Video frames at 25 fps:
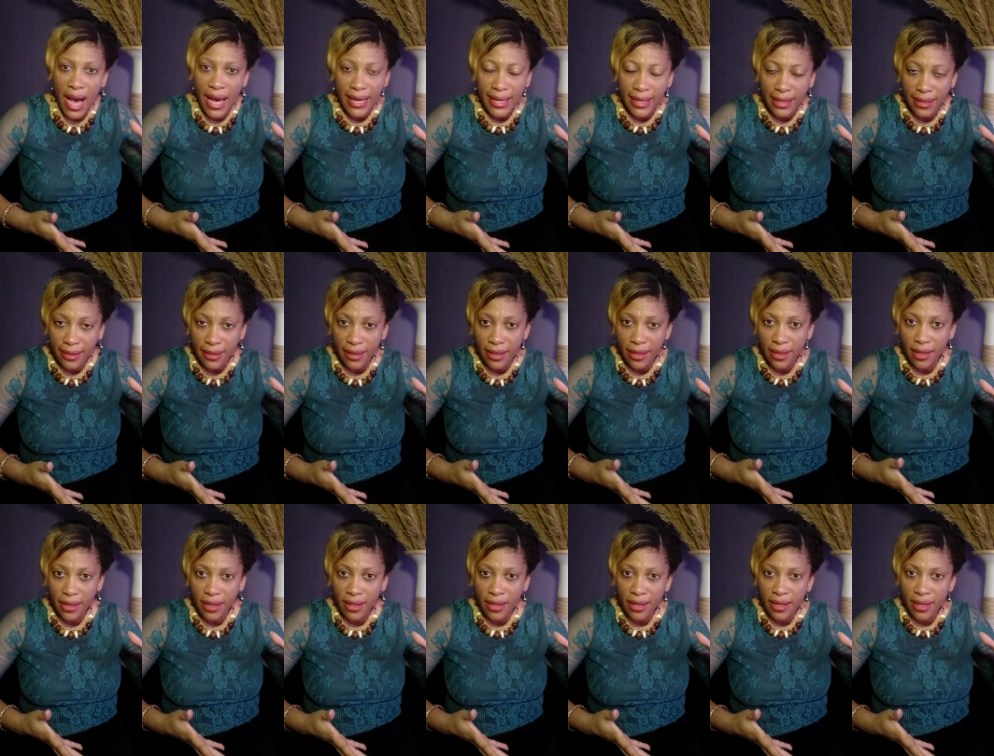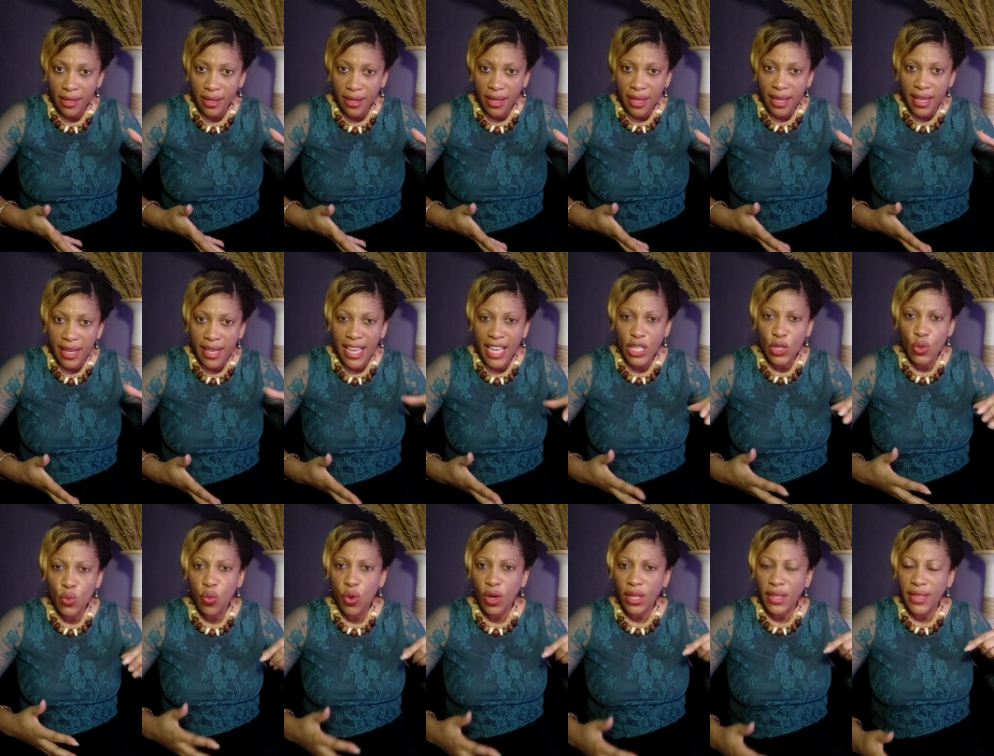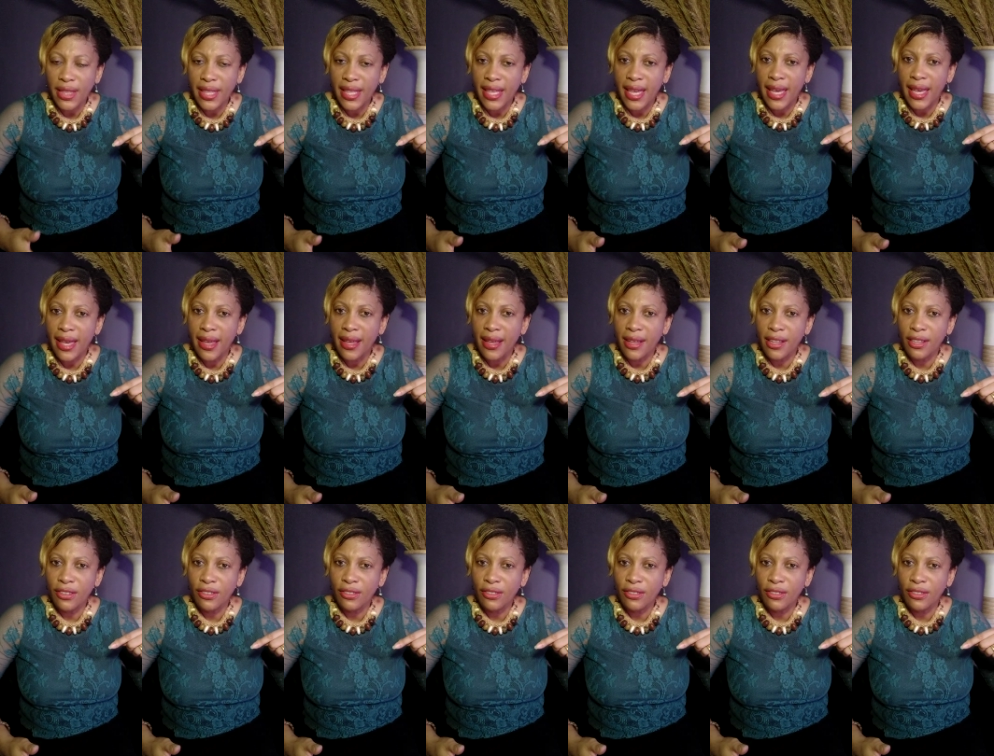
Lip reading: anger is what they